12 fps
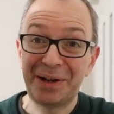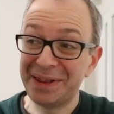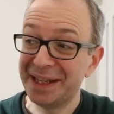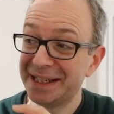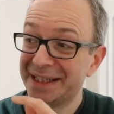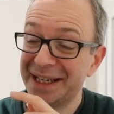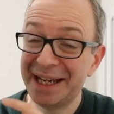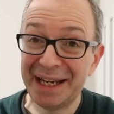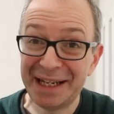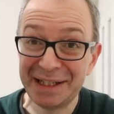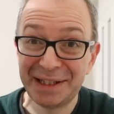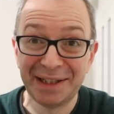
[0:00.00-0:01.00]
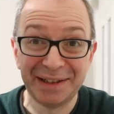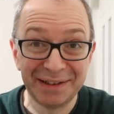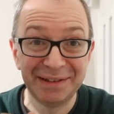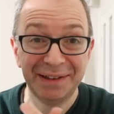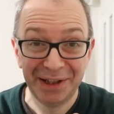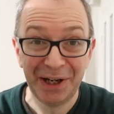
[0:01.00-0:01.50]
This is
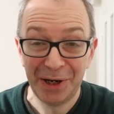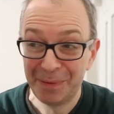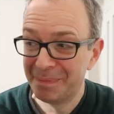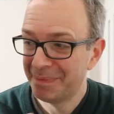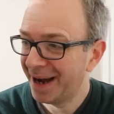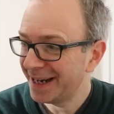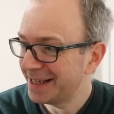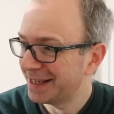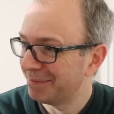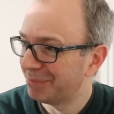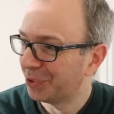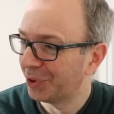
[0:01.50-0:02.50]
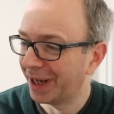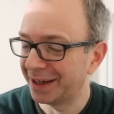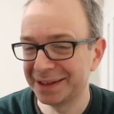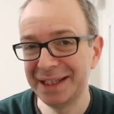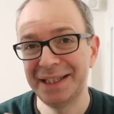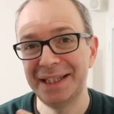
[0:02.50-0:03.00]
an amazing
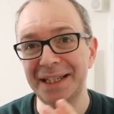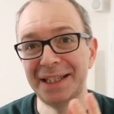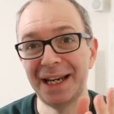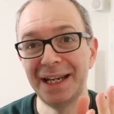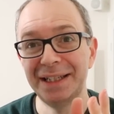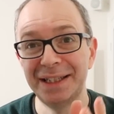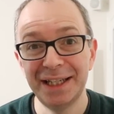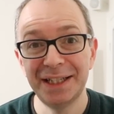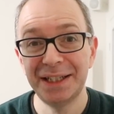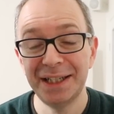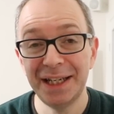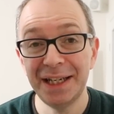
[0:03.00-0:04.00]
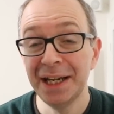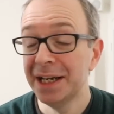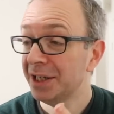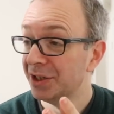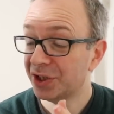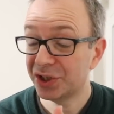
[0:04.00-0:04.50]
product. This is a Disney
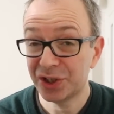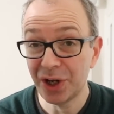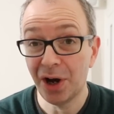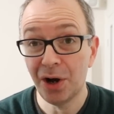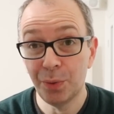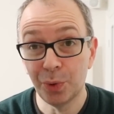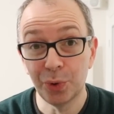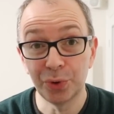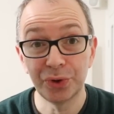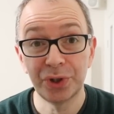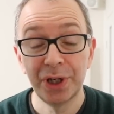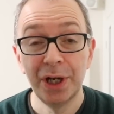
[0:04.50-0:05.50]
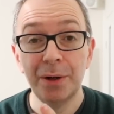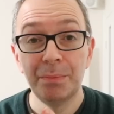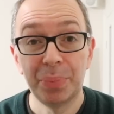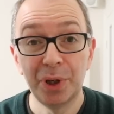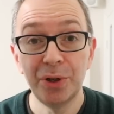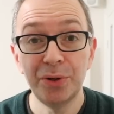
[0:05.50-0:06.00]
Star Wars
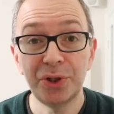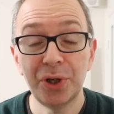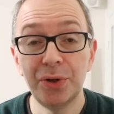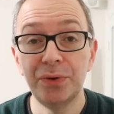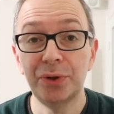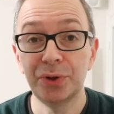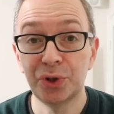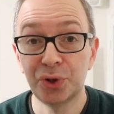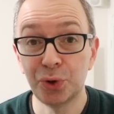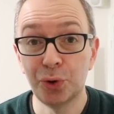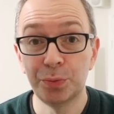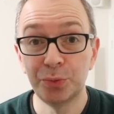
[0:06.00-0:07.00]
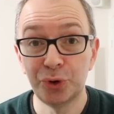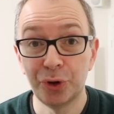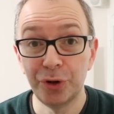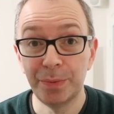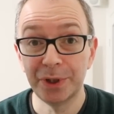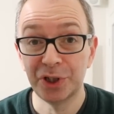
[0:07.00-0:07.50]
Bluetooth
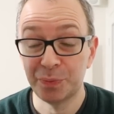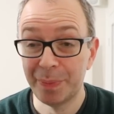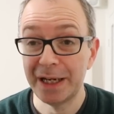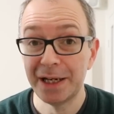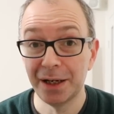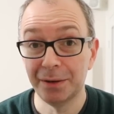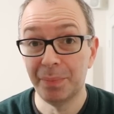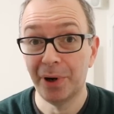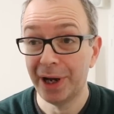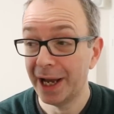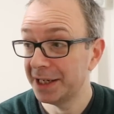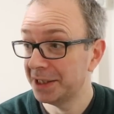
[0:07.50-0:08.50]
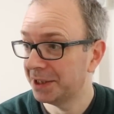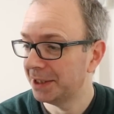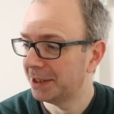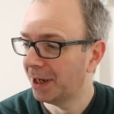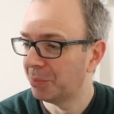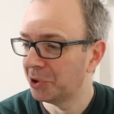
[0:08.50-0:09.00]
Stormtrooper speaker by
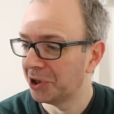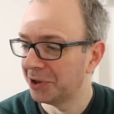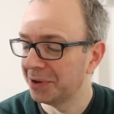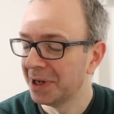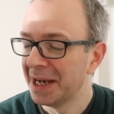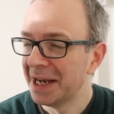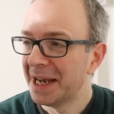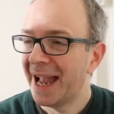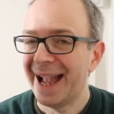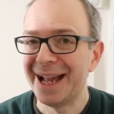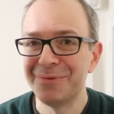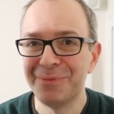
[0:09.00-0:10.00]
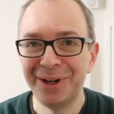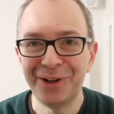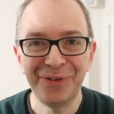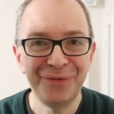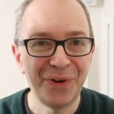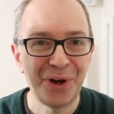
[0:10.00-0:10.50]
ACW. And when
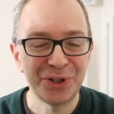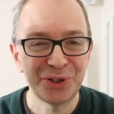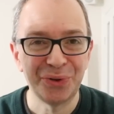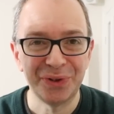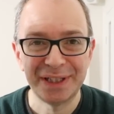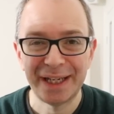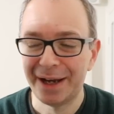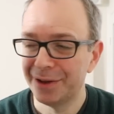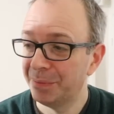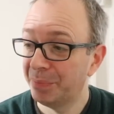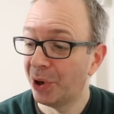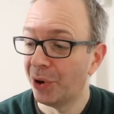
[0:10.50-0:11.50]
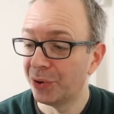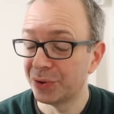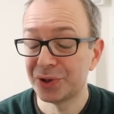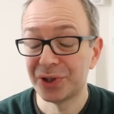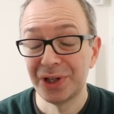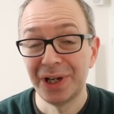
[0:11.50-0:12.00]
I first got this out of the
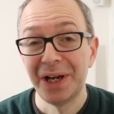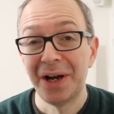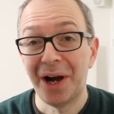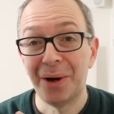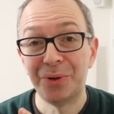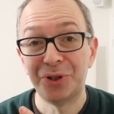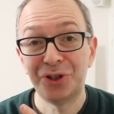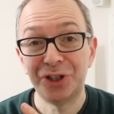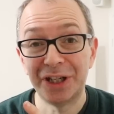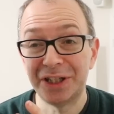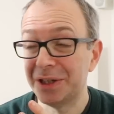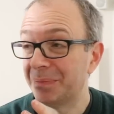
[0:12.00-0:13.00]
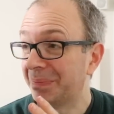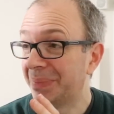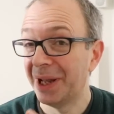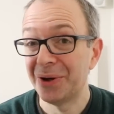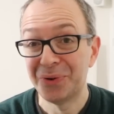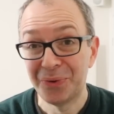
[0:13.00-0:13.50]
box, I was just
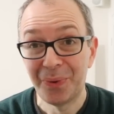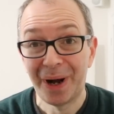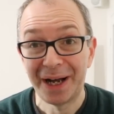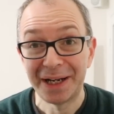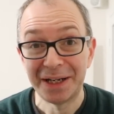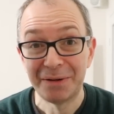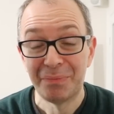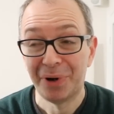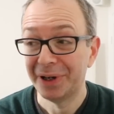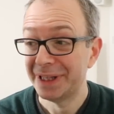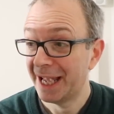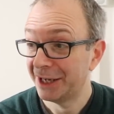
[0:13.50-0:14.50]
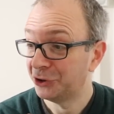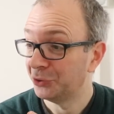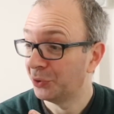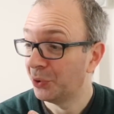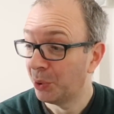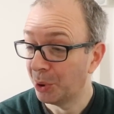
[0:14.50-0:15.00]
blown away by the
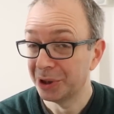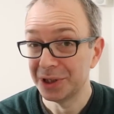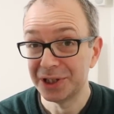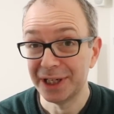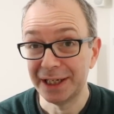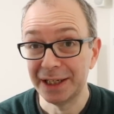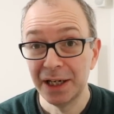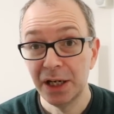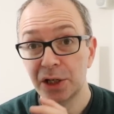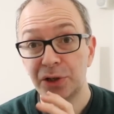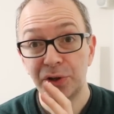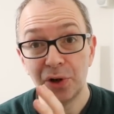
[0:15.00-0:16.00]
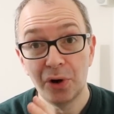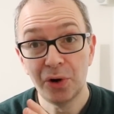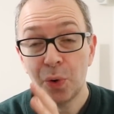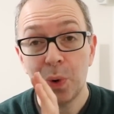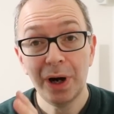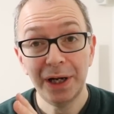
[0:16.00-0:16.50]
actual quality
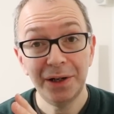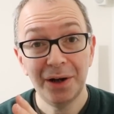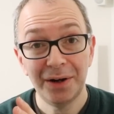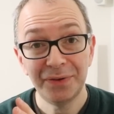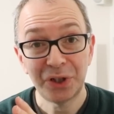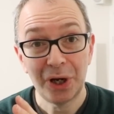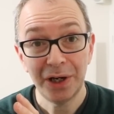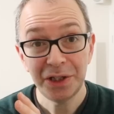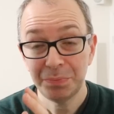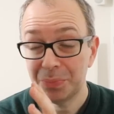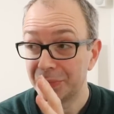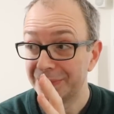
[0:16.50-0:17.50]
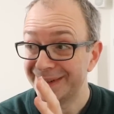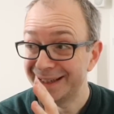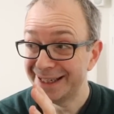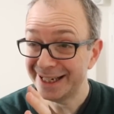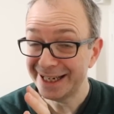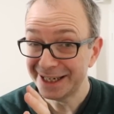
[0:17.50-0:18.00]
not quite life size, but
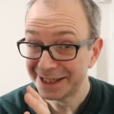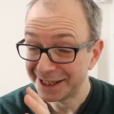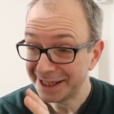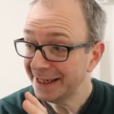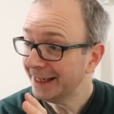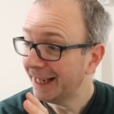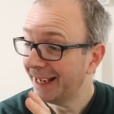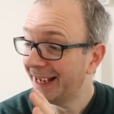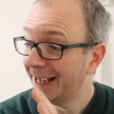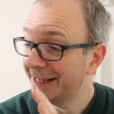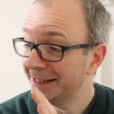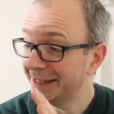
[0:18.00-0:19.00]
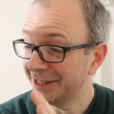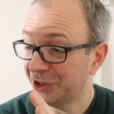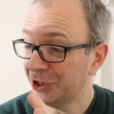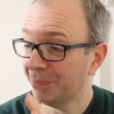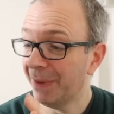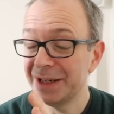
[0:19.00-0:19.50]
nearly, and it's
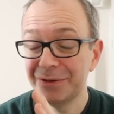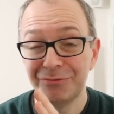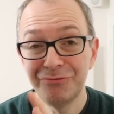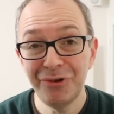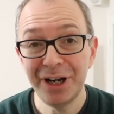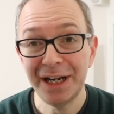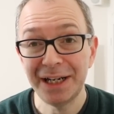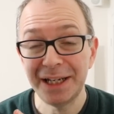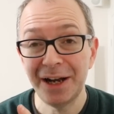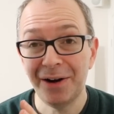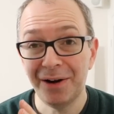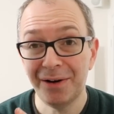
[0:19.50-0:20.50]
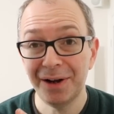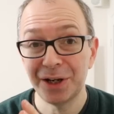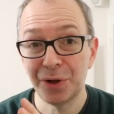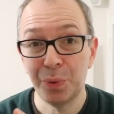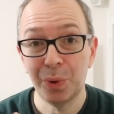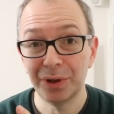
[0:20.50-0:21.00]
just made of really high
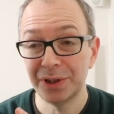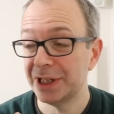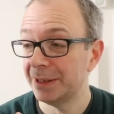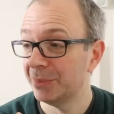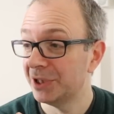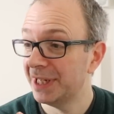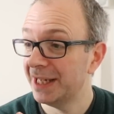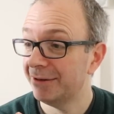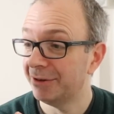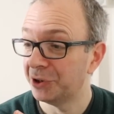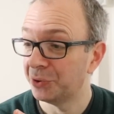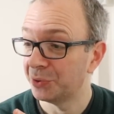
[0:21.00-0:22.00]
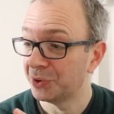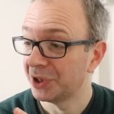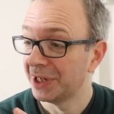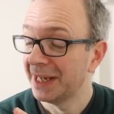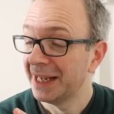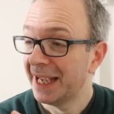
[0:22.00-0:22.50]
quality materials.
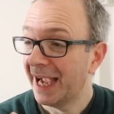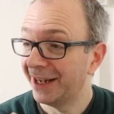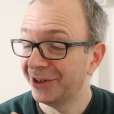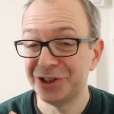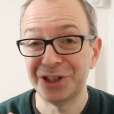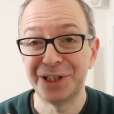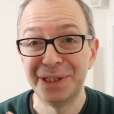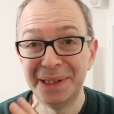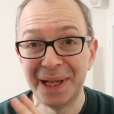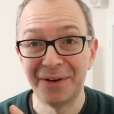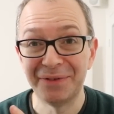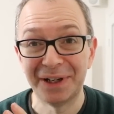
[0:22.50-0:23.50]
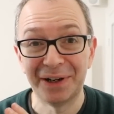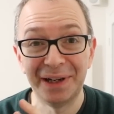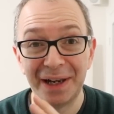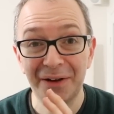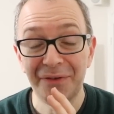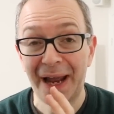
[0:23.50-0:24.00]
And I just love it. I
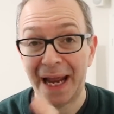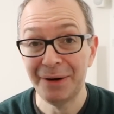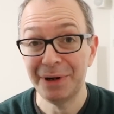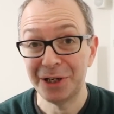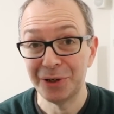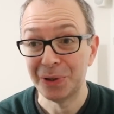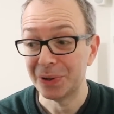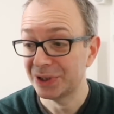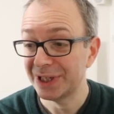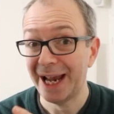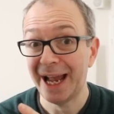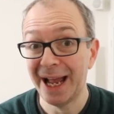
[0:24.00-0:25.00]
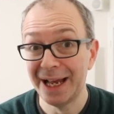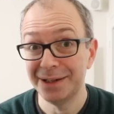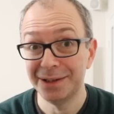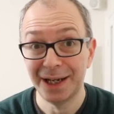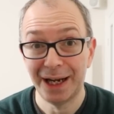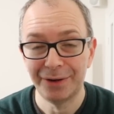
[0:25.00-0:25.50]
love how it looks
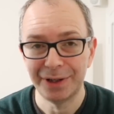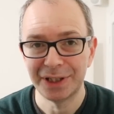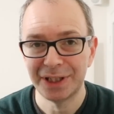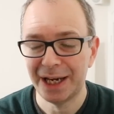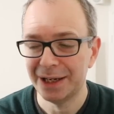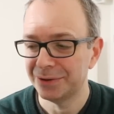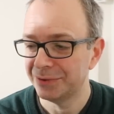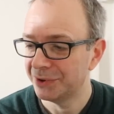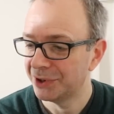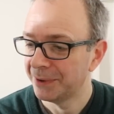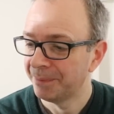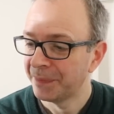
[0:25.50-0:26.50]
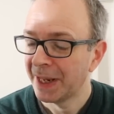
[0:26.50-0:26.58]
and how it sounds.